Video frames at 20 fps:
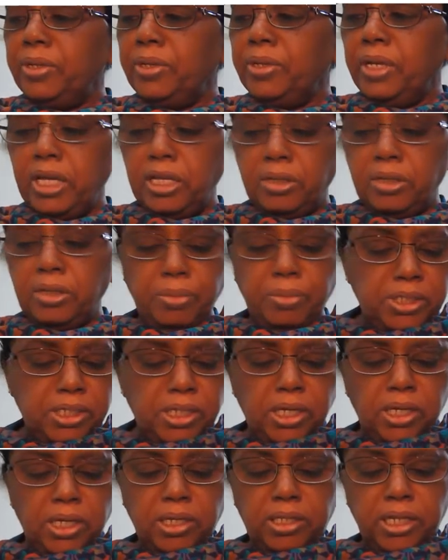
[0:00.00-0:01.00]
it means
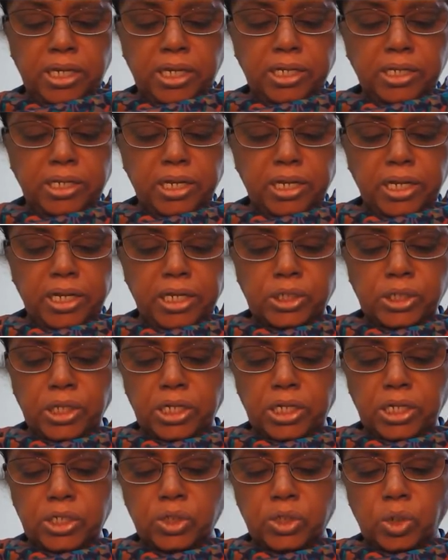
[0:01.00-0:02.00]
the inclination
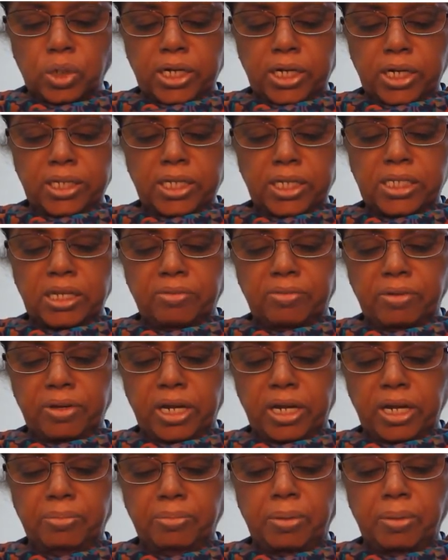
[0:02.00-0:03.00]
is not at this level,
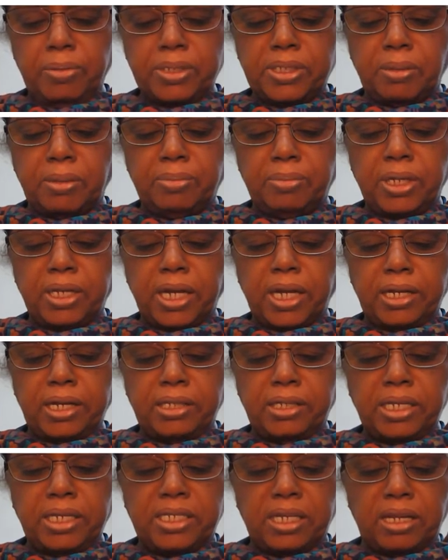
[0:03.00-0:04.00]
it may be something at
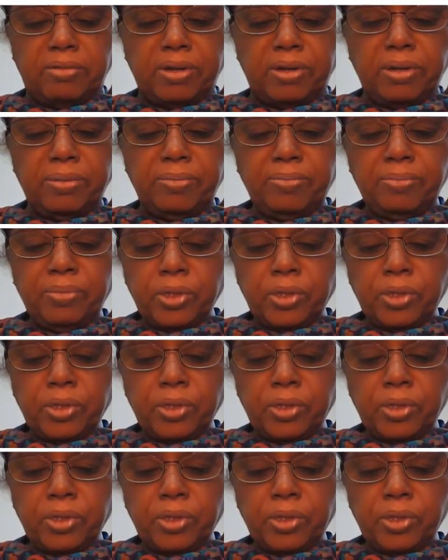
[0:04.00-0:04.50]
this level.